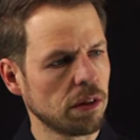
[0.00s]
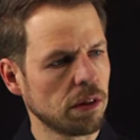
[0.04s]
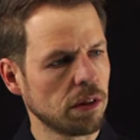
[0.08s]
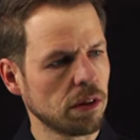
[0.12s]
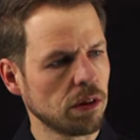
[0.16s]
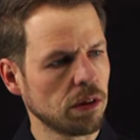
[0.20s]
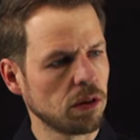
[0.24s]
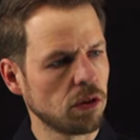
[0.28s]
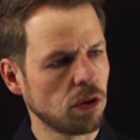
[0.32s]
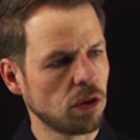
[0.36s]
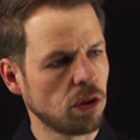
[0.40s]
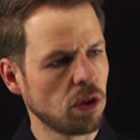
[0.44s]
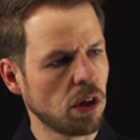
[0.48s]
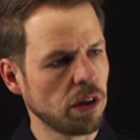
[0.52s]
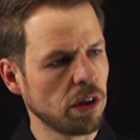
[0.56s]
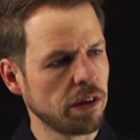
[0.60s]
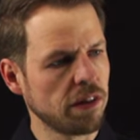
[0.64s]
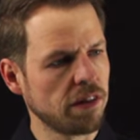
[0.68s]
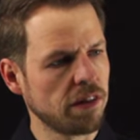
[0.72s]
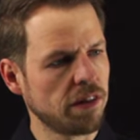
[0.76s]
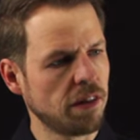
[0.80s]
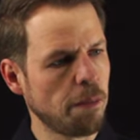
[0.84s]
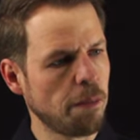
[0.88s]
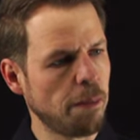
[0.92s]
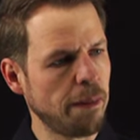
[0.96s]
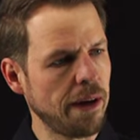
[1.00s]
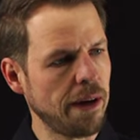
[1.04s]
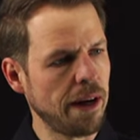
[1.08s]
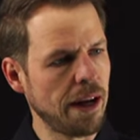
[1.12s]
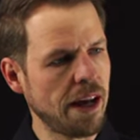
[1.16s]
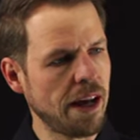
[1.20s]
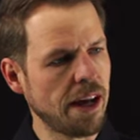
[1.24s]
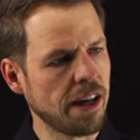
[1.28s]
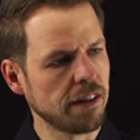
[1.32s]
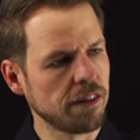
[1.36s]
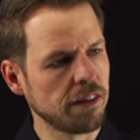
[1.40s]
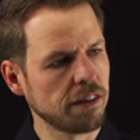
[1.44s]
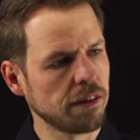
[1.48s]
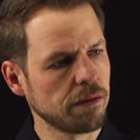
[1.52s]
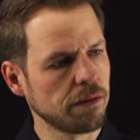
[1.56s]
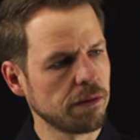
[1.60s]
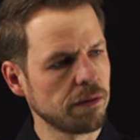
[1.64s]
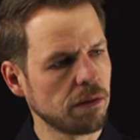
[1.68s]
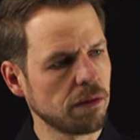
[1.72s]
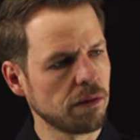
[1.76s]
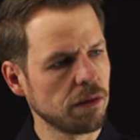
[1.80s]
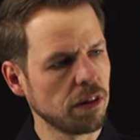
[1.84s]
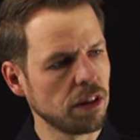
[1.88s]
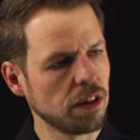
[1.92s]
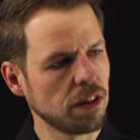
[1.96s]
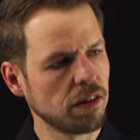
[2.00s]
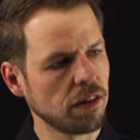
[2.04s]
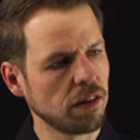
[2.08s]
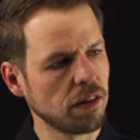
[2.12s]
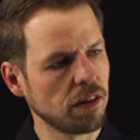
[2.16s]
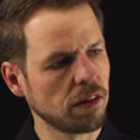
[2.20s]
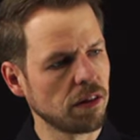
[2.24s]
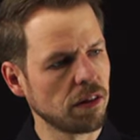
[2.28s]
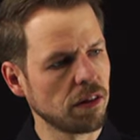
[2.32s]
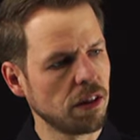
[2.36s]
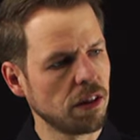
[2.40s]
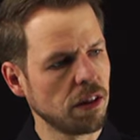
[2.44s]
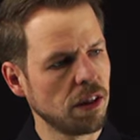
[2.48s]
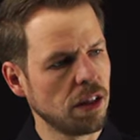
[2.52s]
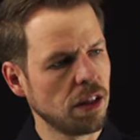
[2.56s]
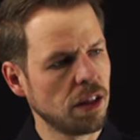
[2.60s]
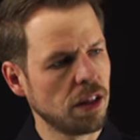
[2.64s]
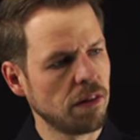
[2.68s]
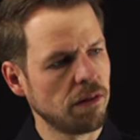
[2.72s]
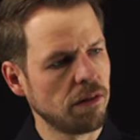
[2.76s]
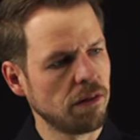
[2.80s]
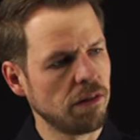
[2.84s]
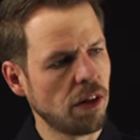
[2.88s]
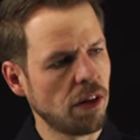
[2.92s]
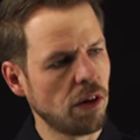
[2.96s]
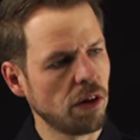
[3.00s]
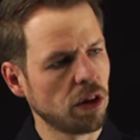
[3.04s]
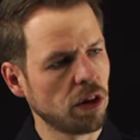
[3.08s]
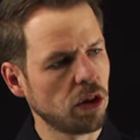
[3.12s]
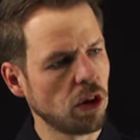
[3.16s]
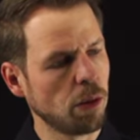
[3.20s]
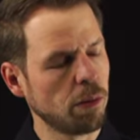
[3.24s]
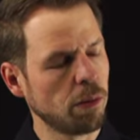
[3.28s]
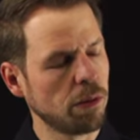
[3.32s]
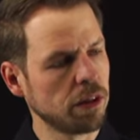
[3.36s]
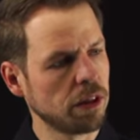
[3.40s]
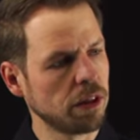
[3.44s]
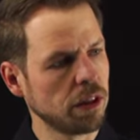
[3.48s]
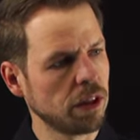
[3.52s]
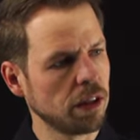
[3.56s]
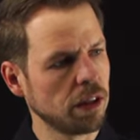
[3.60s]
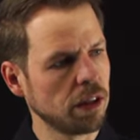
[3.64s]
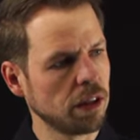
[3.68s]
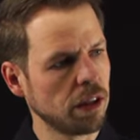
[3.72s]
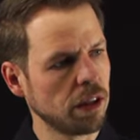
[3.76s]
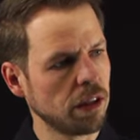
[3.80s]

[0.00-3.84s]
to call this the plant. This is very common in